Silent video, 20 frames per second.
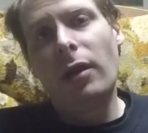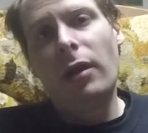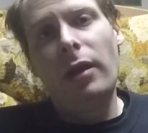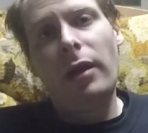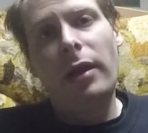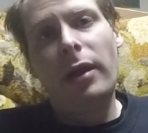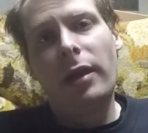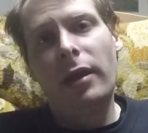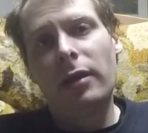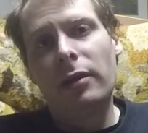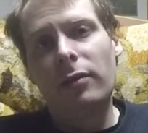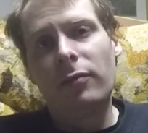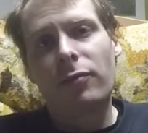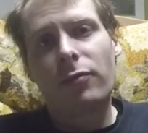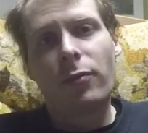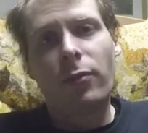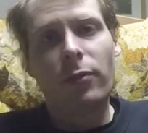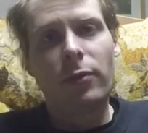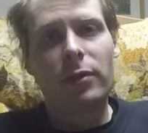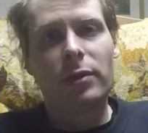and of
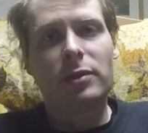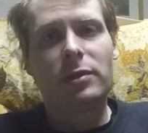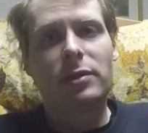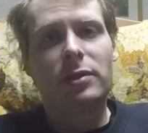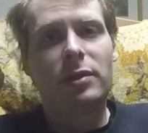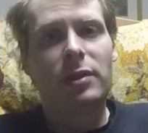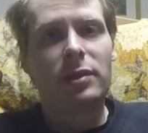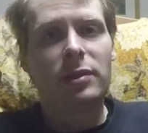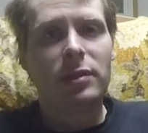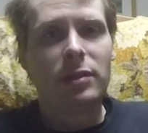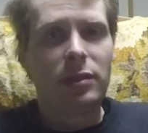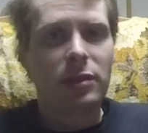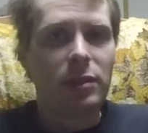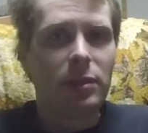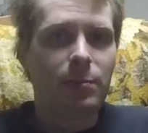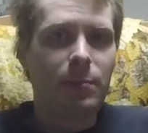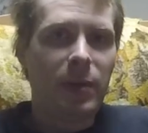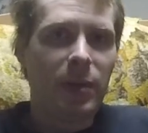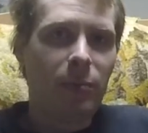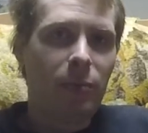course this is
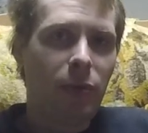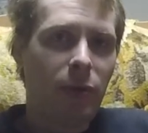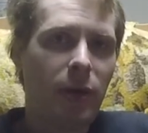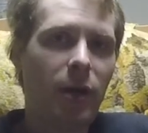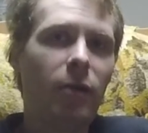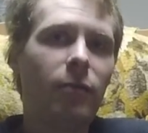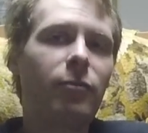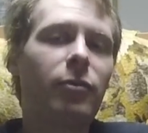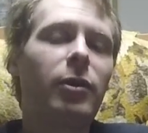just being put out